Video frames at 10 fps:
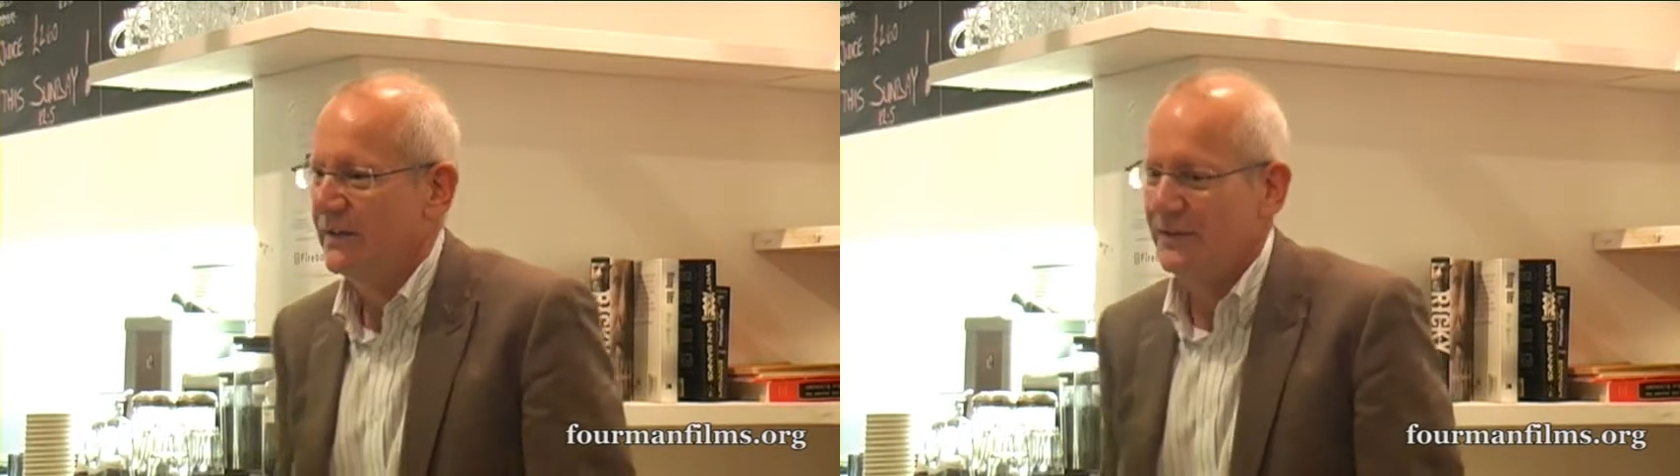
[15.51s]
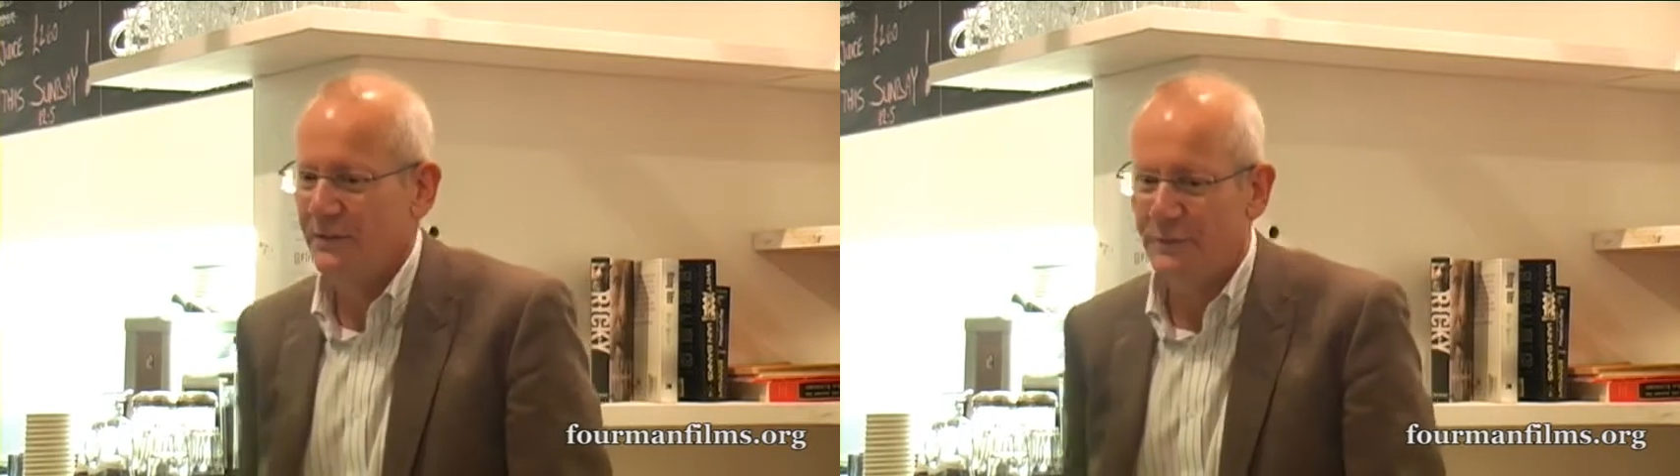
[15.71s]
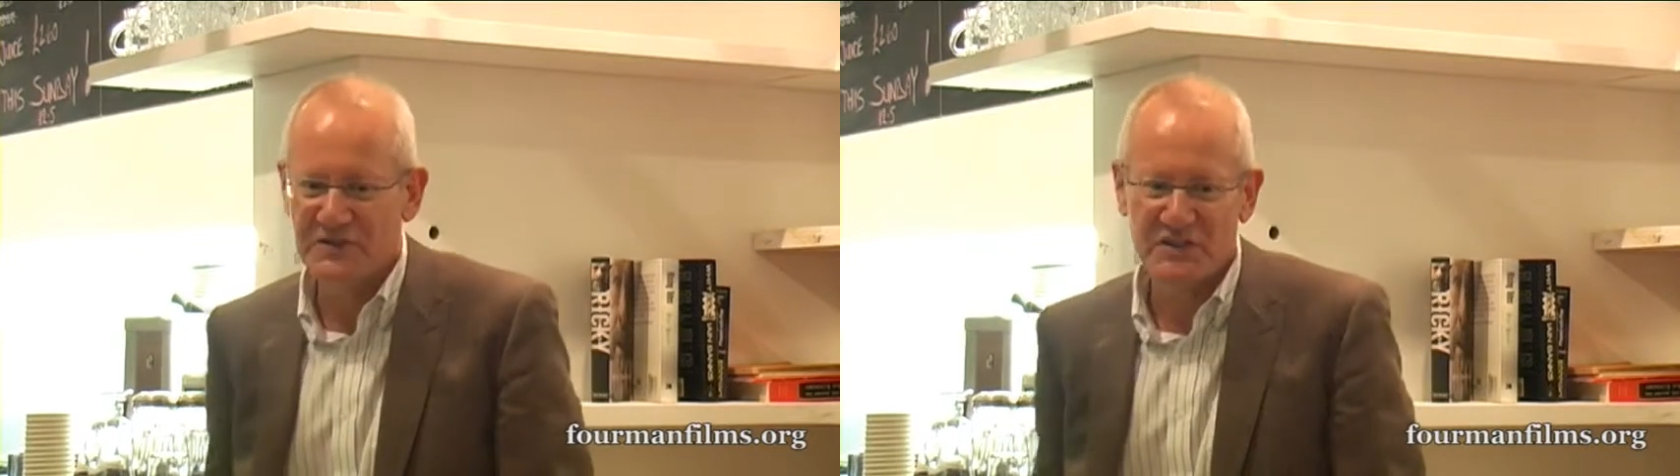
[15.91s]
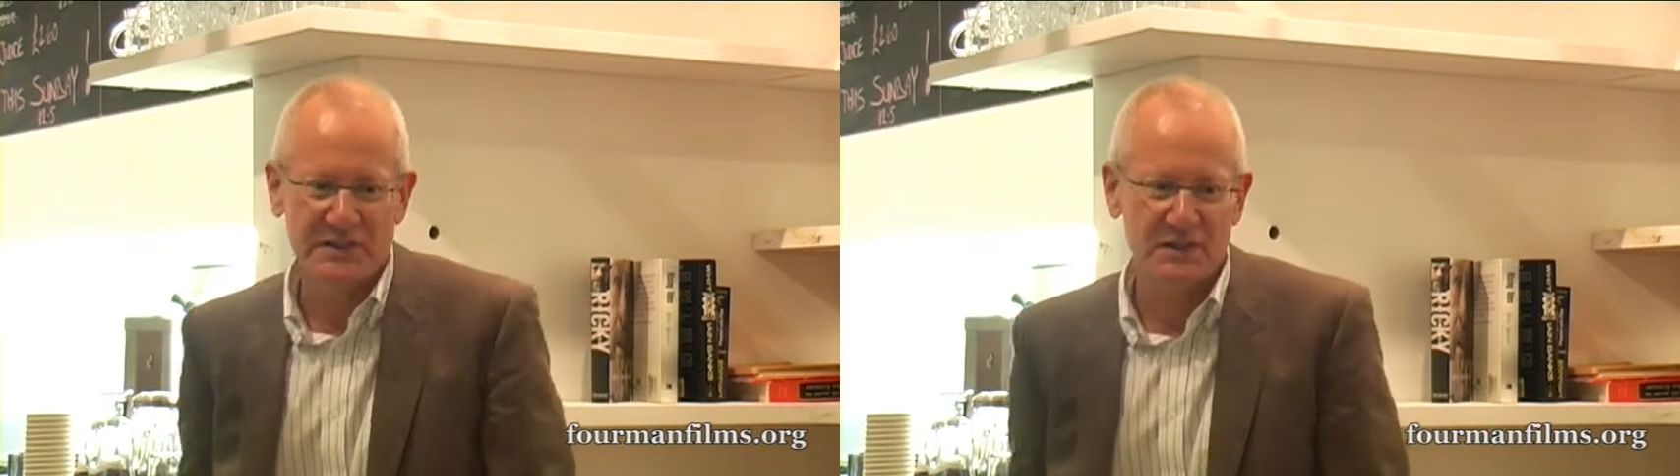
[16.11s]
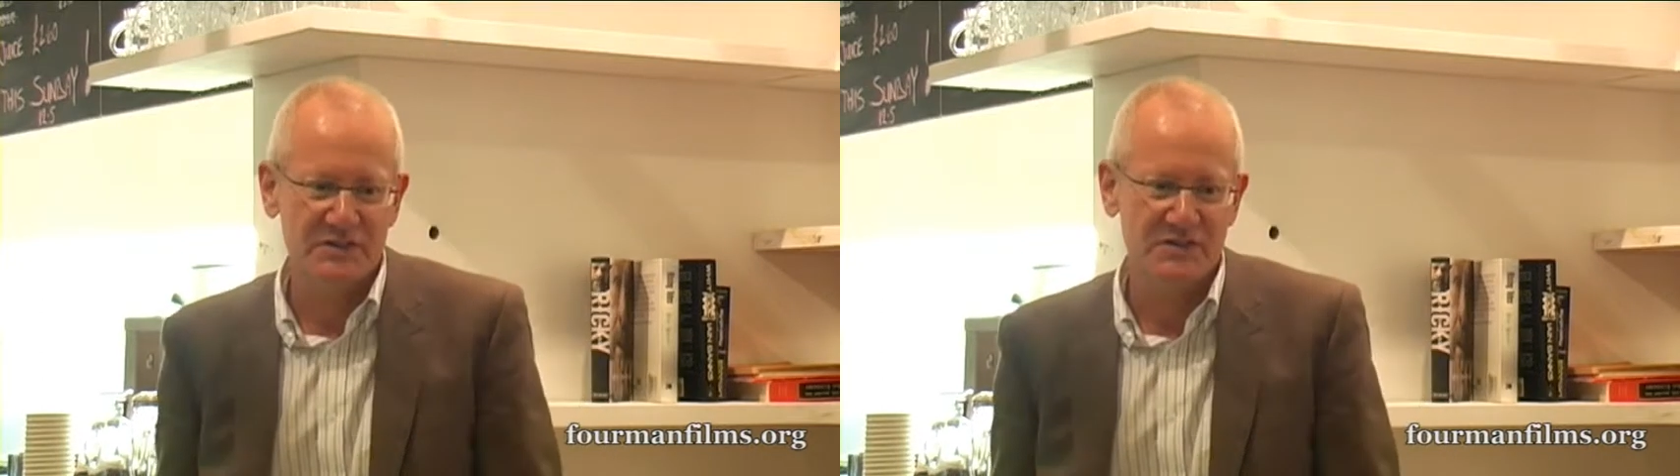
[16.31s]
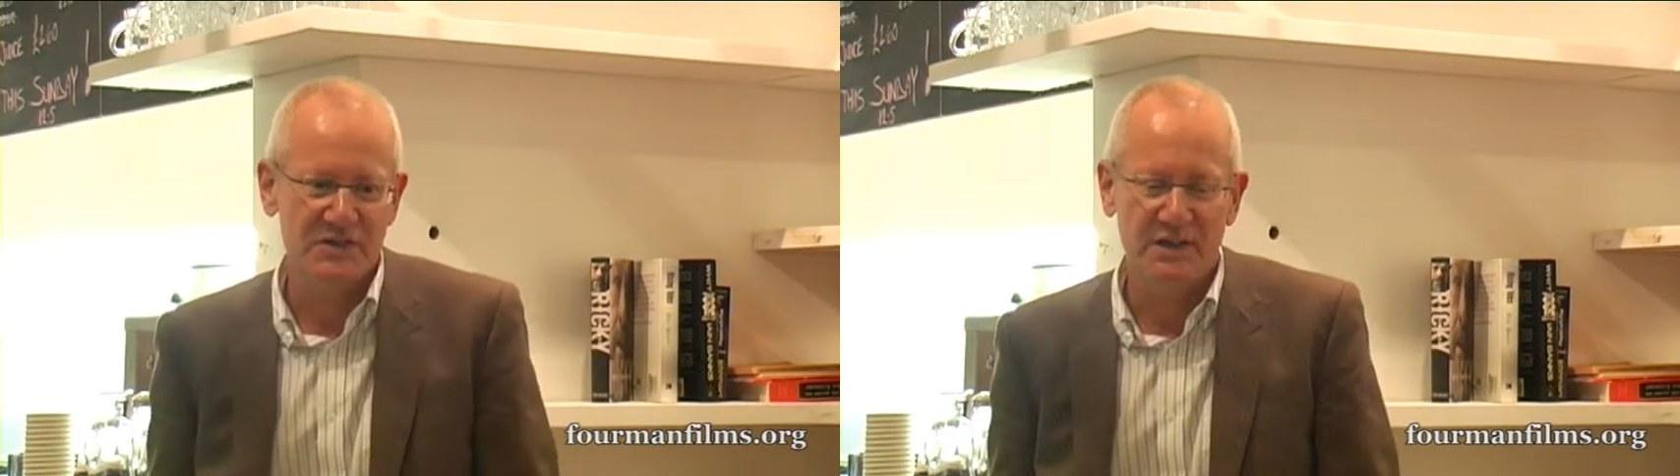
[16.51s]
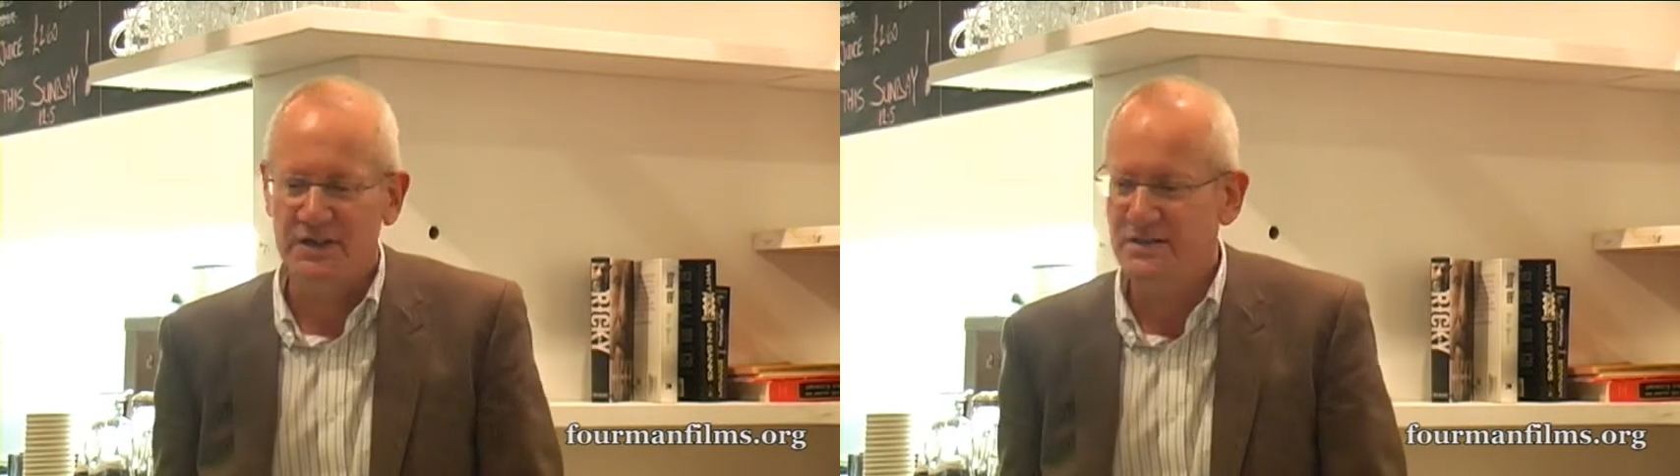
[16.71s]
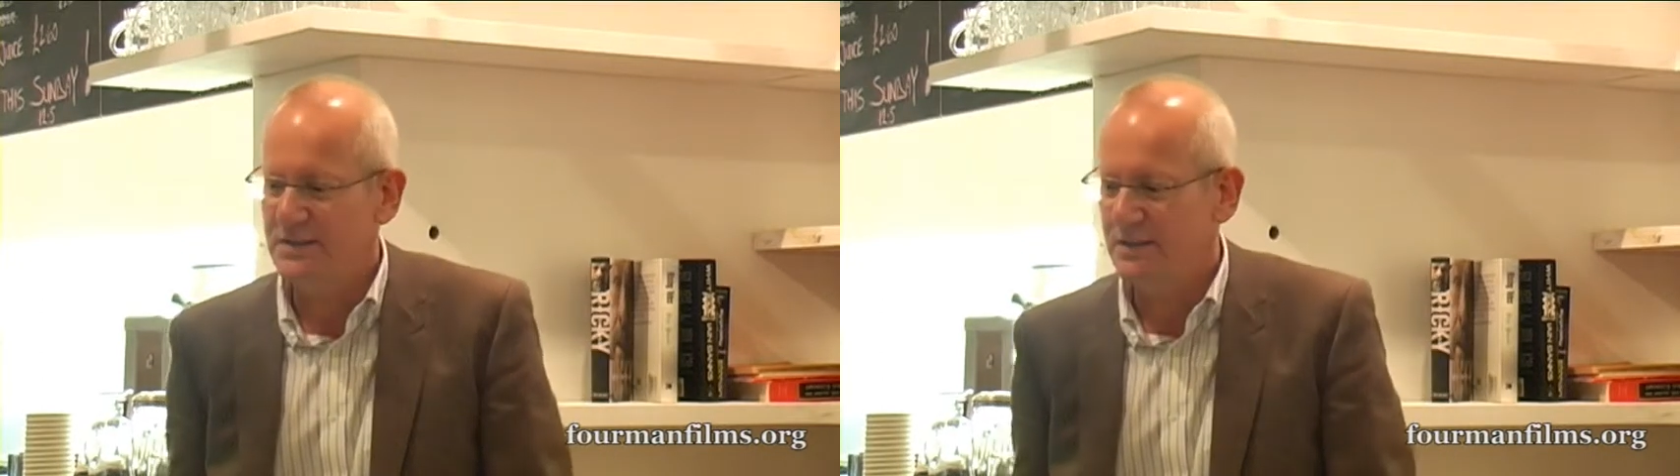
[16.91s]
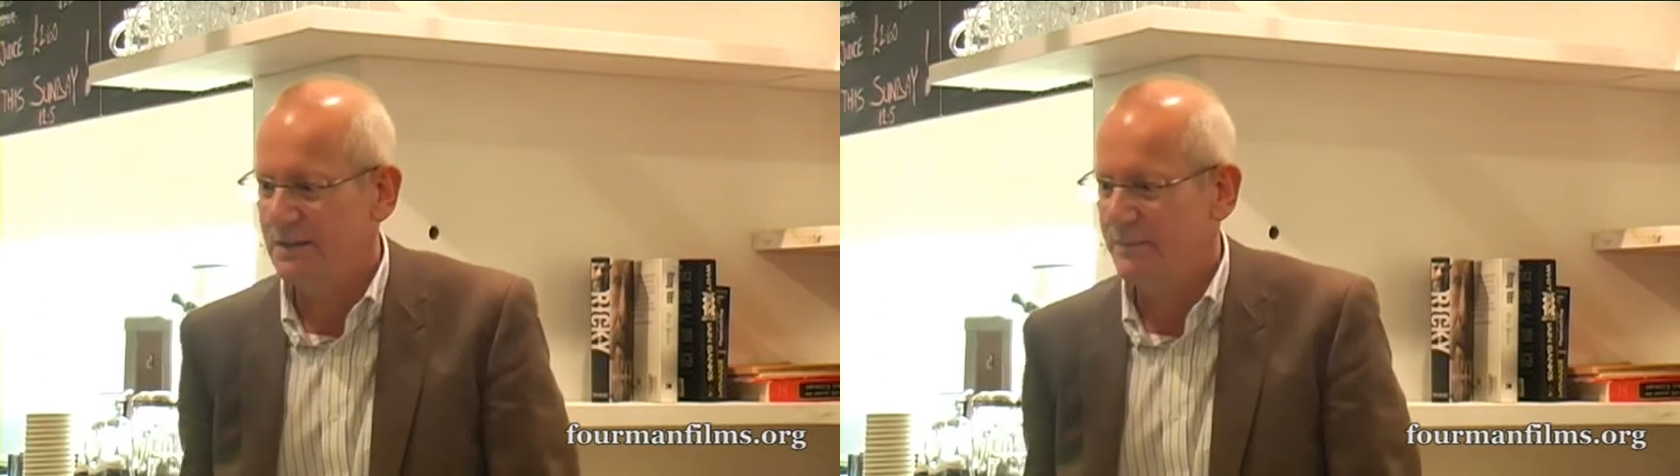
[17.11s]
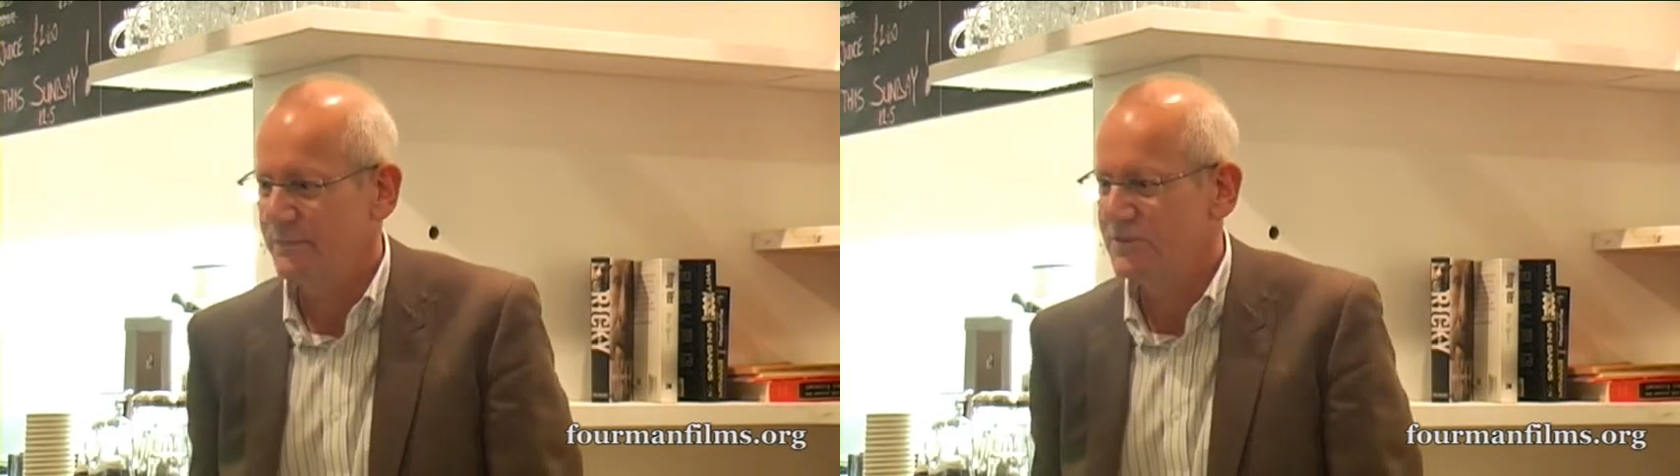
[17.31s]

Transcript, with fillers: I think the first thing I'd like to say is that I'm